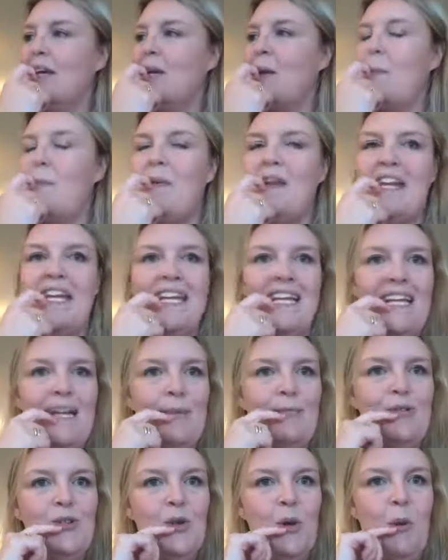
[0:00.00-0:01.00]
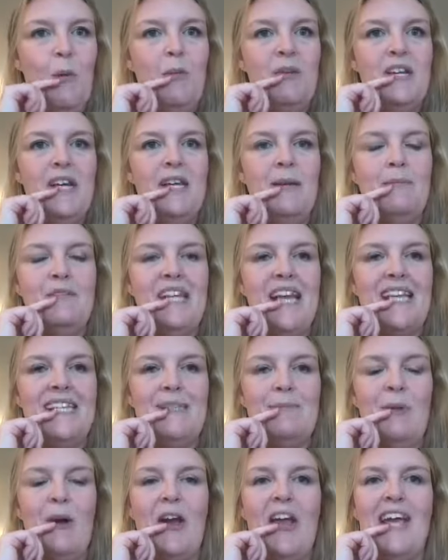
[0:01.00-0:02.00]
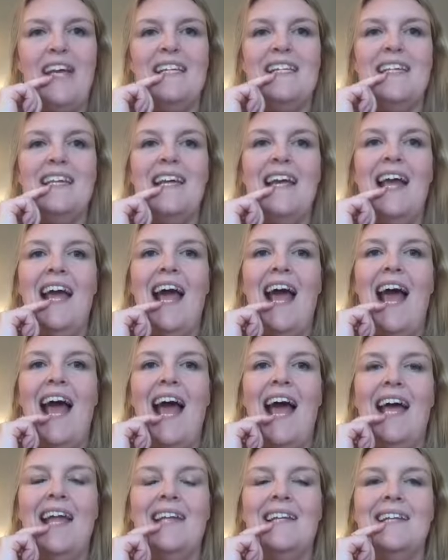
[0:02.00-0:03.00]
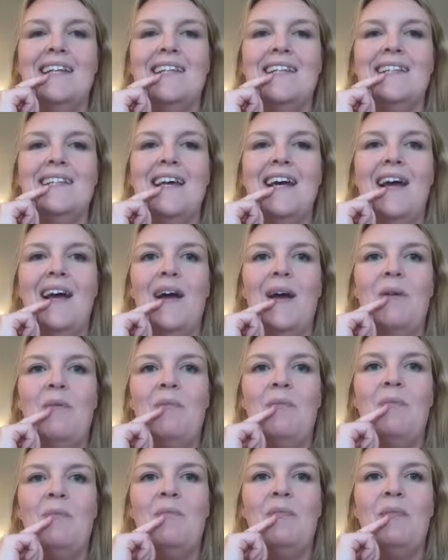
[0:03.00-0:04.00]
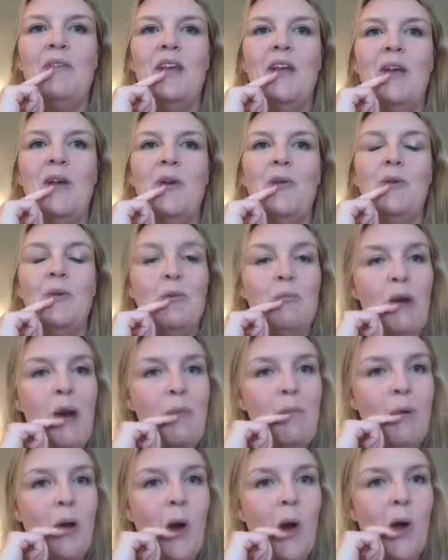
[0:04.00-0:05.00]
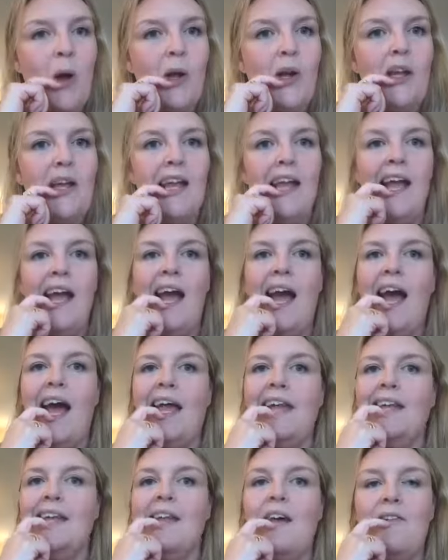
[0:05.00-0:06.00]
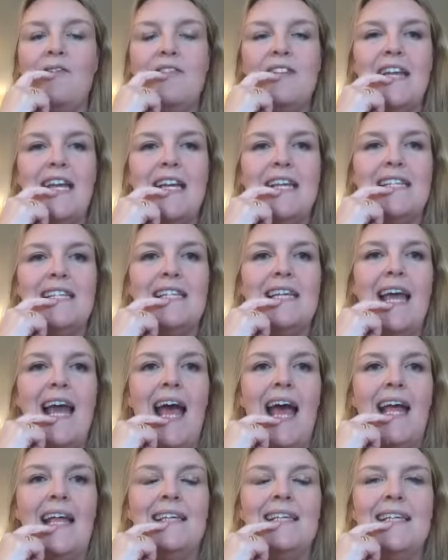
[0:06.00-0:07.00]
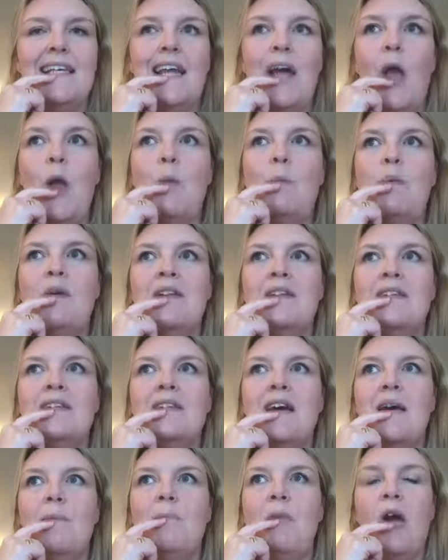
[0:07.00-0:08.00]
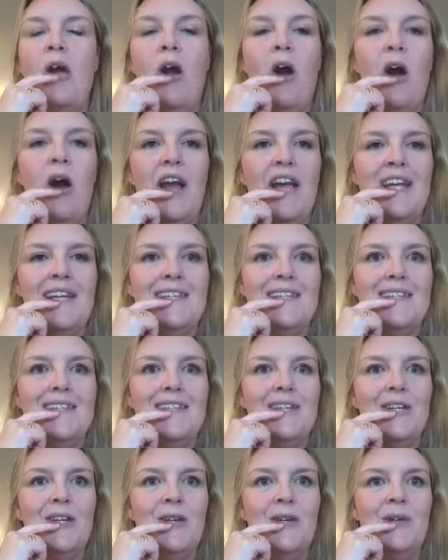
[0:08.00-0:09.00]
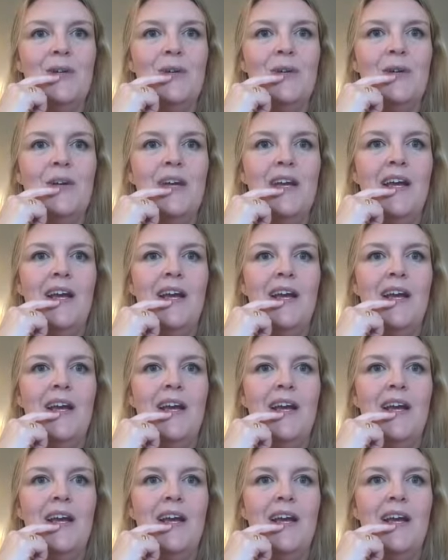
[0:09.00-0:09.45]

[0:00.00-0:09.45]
completely absorbed and obsessed by it, and grew my blog and loved it, and it opened my eyes to